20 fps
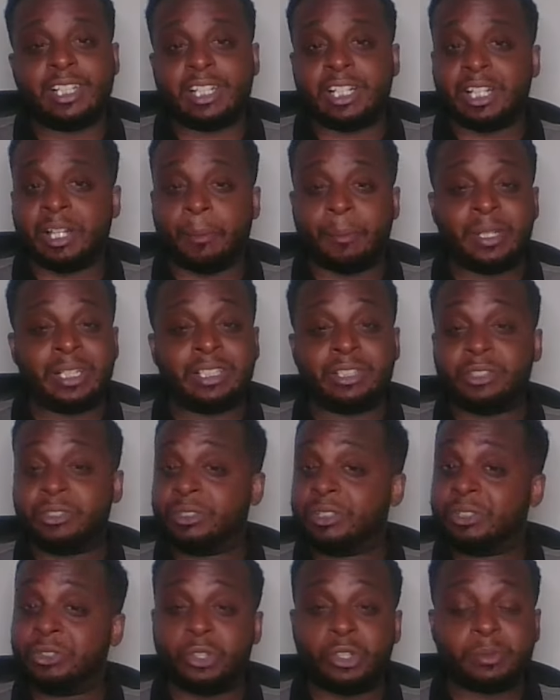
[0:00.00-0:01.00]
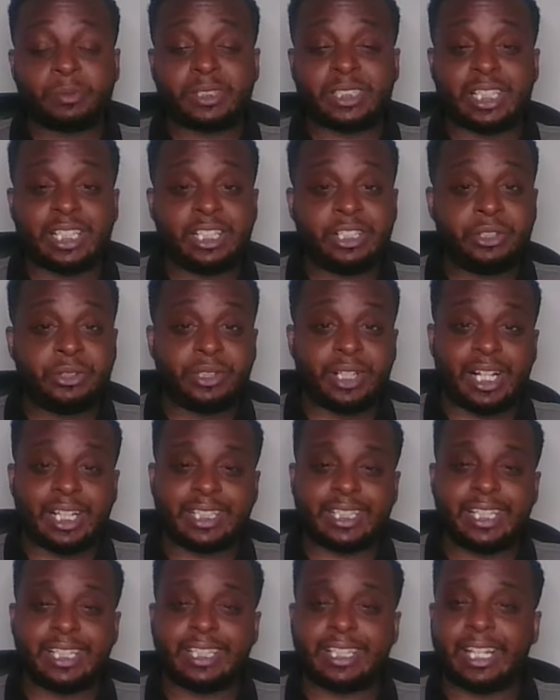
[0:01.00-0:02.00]
I mean, you know what I'm saying? You got
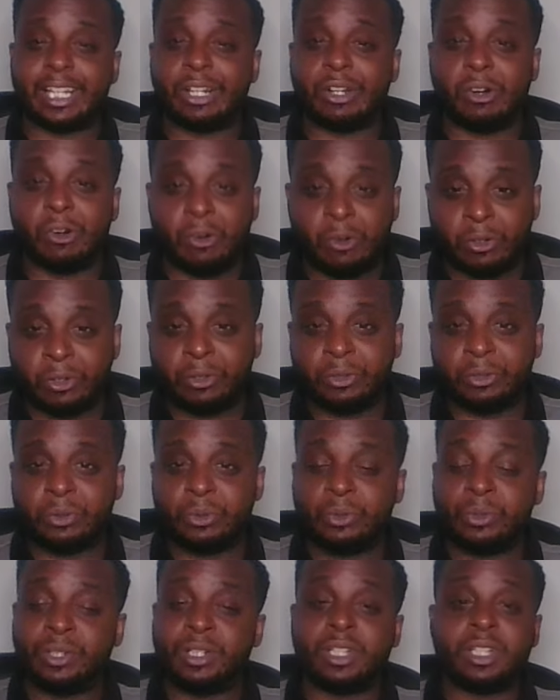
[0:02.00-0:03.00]
KK Arnold.